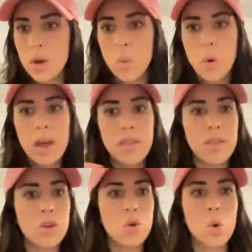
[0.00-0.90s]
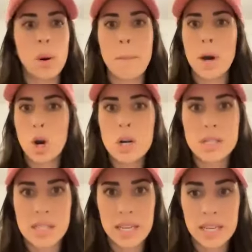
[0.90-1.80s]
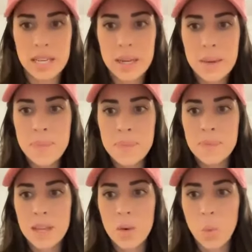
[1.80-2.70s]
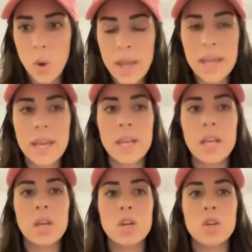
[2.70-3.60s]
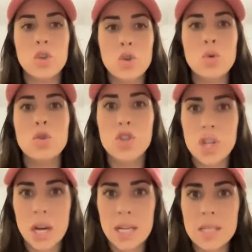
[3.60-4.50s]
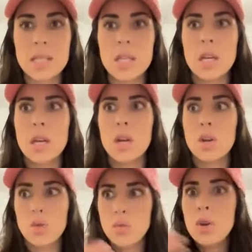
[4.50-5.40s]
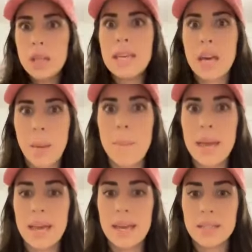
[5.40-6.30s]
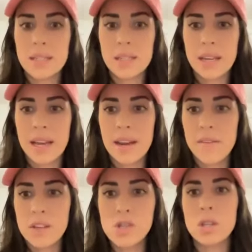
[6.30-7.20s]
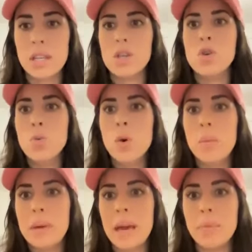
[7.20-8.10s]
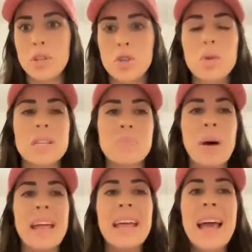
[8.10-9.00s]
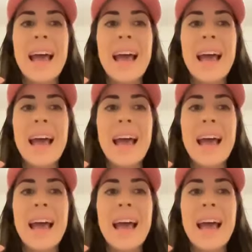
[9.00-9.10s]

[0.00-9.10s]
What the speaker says: it with your person when you just really commit, and eventually you will be able to do this. But